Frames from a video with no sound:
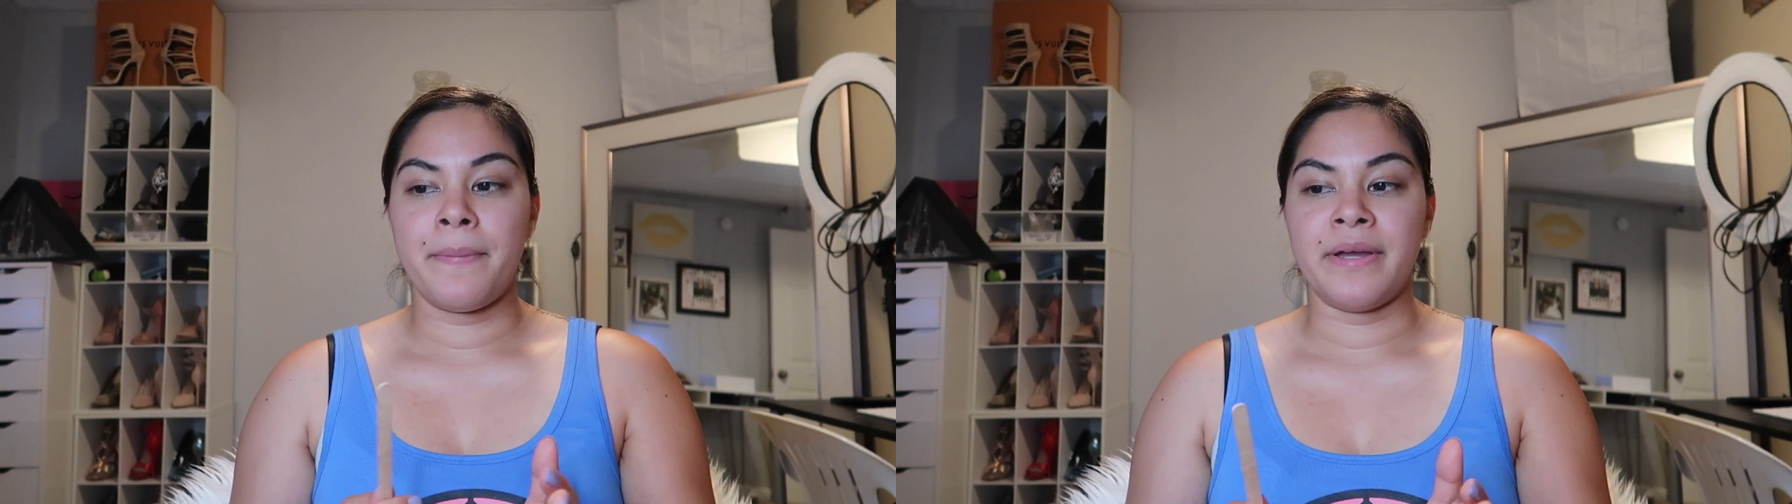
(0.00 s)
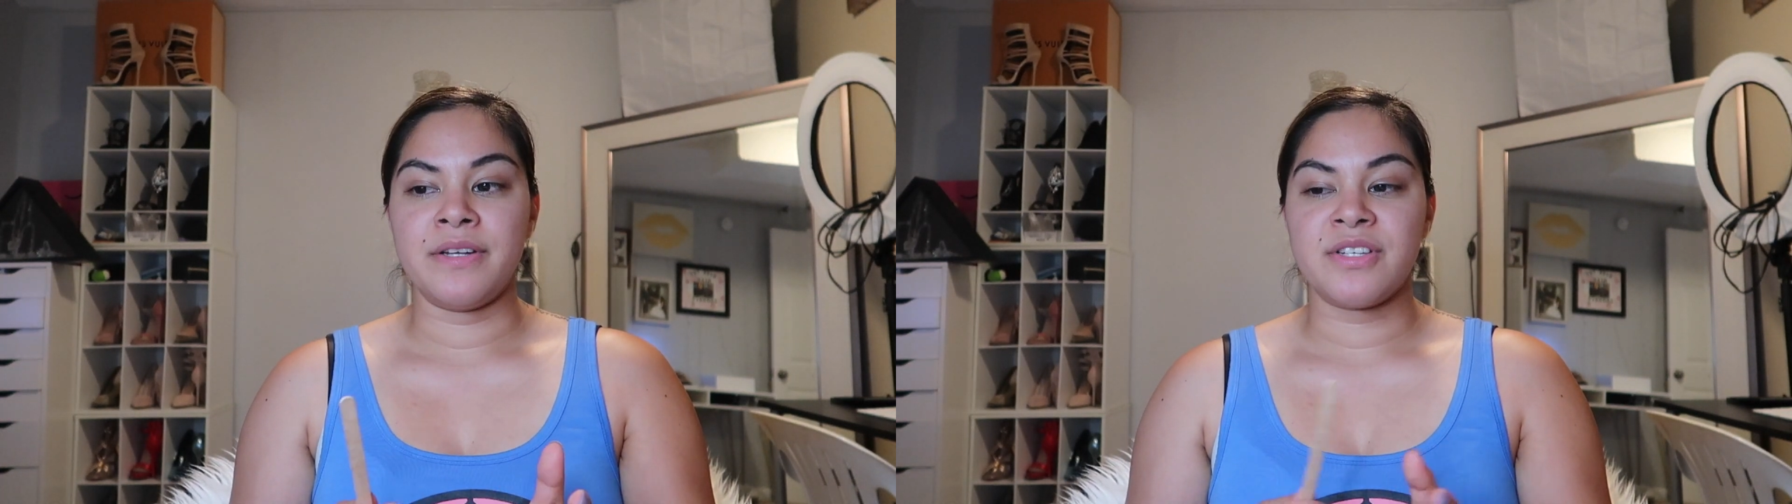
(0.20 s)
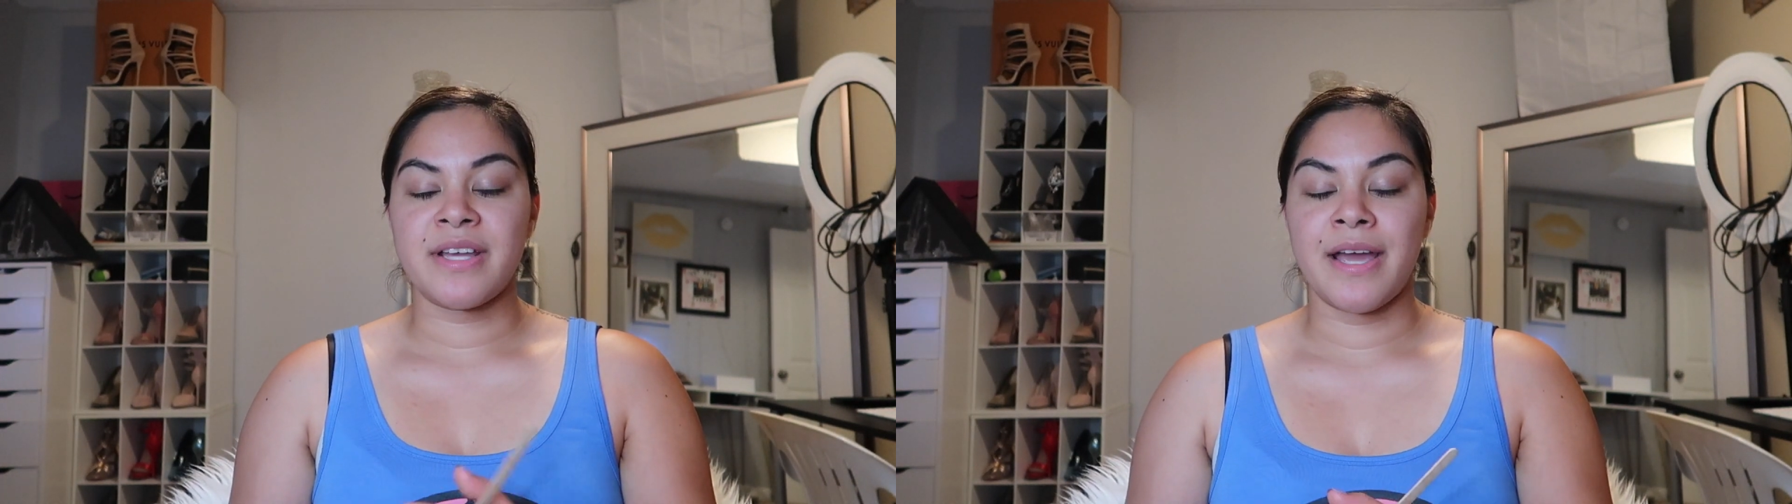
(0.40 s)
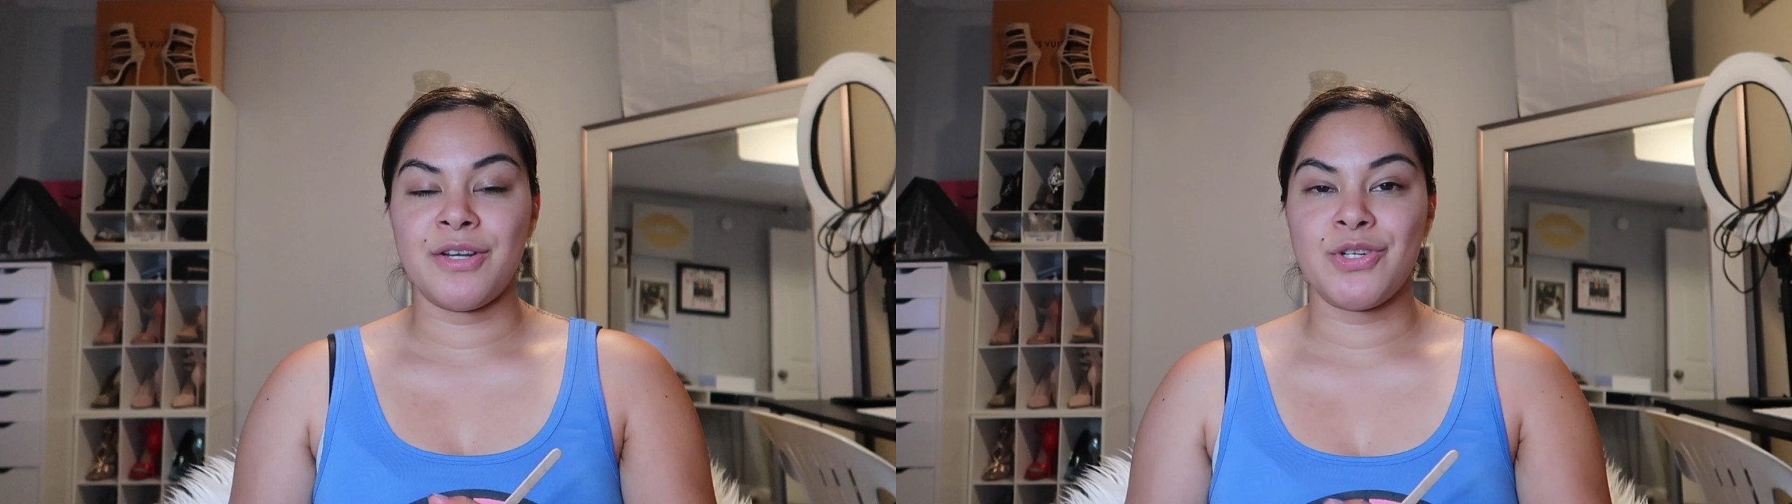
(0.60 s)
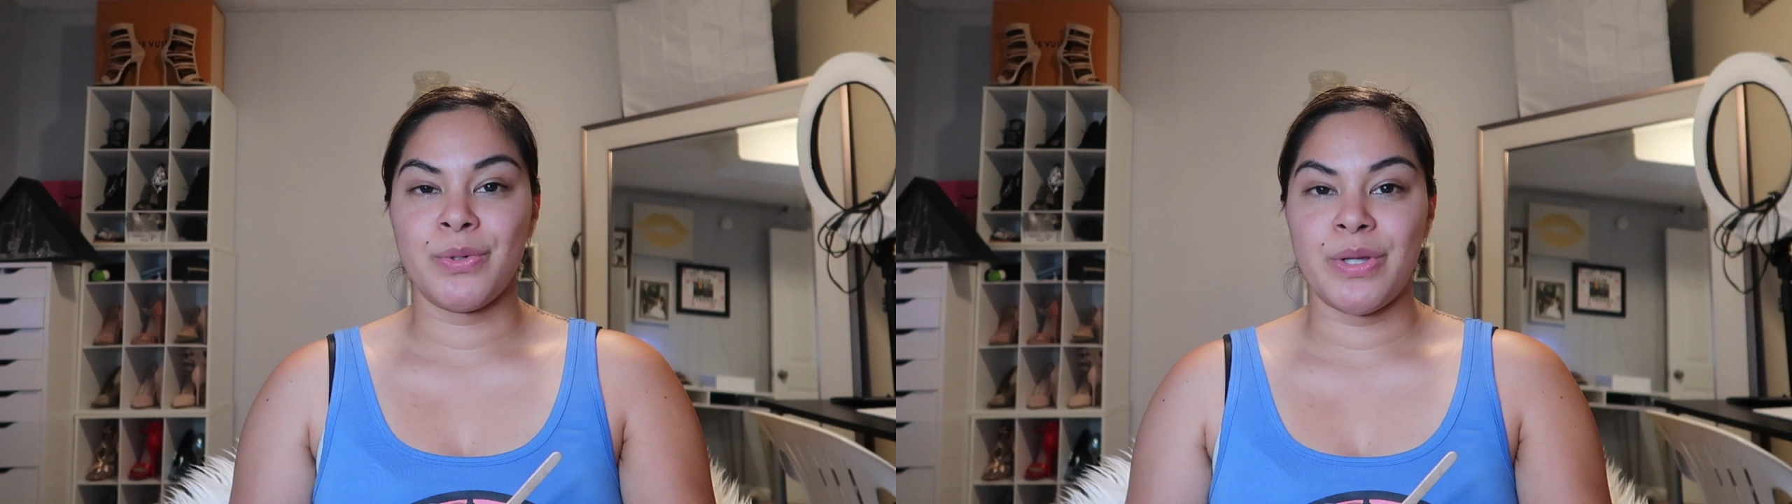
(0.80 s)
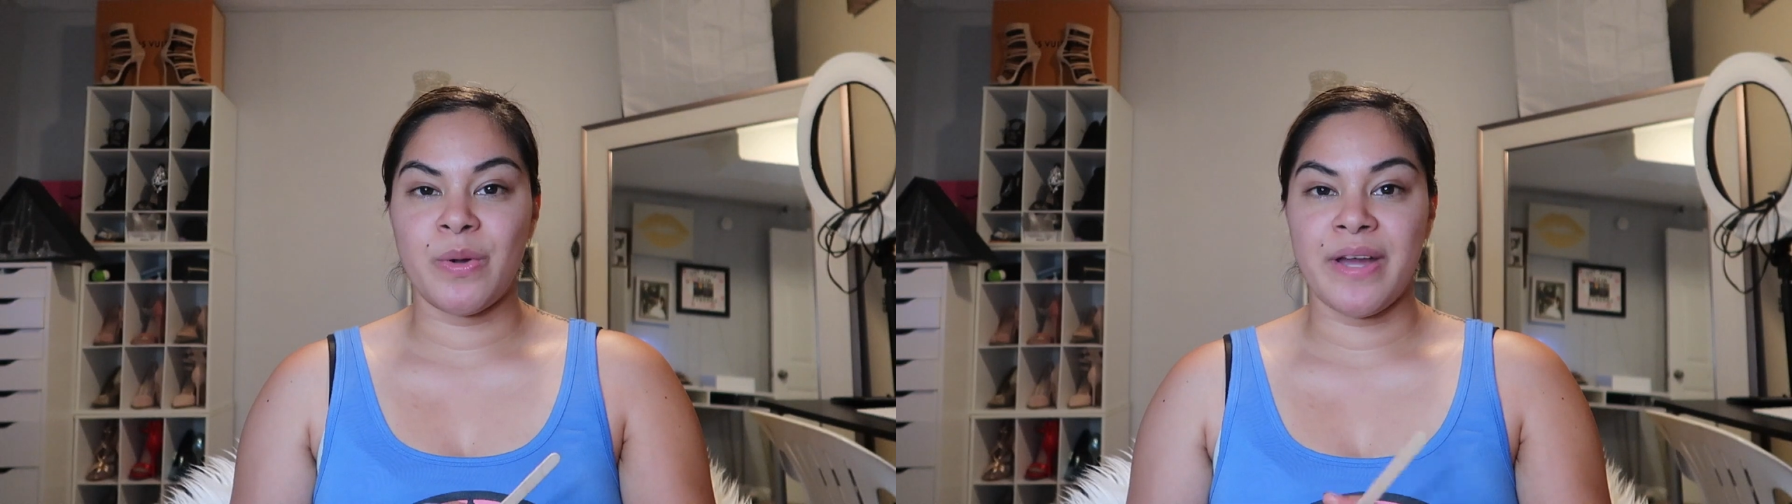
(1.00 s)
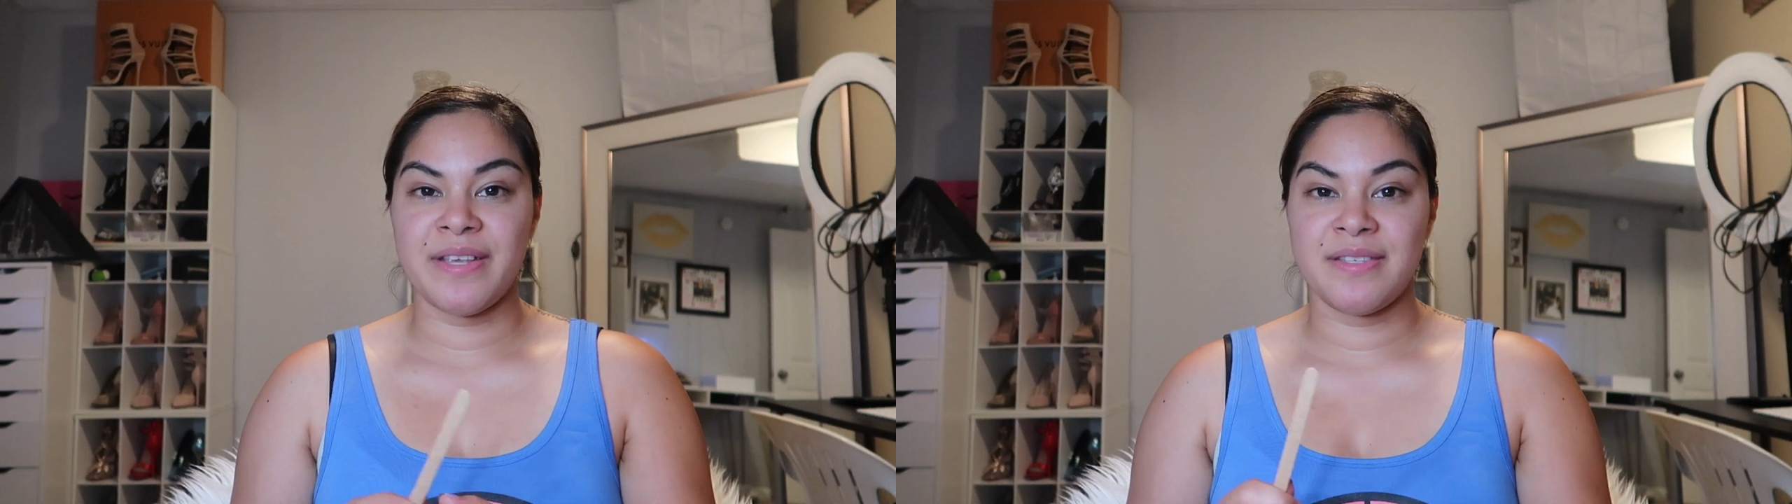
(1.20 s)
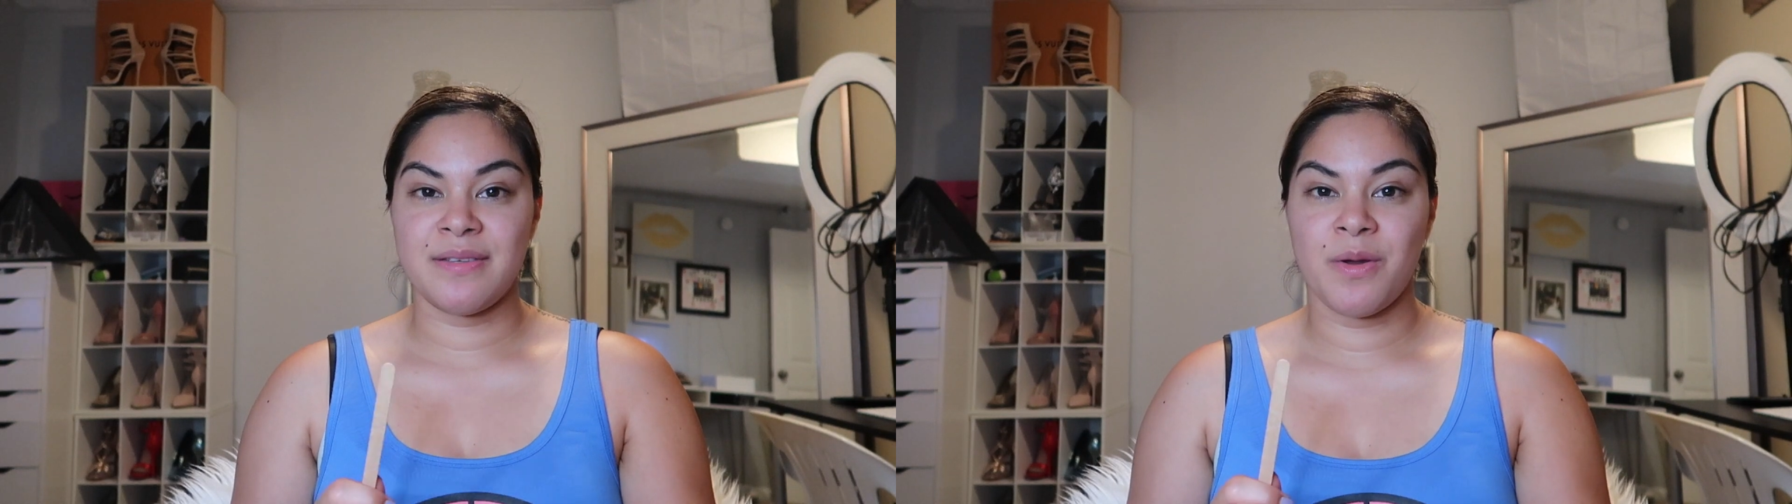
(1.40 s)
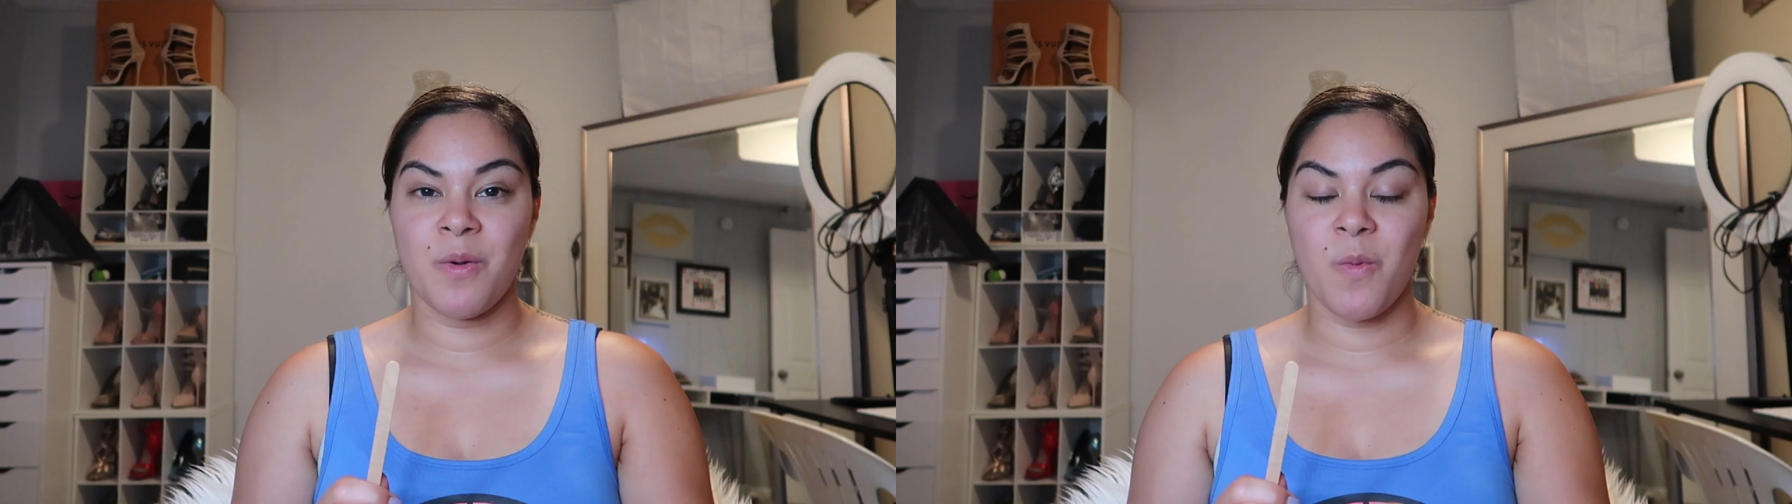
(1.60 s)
But just kind of showing you guys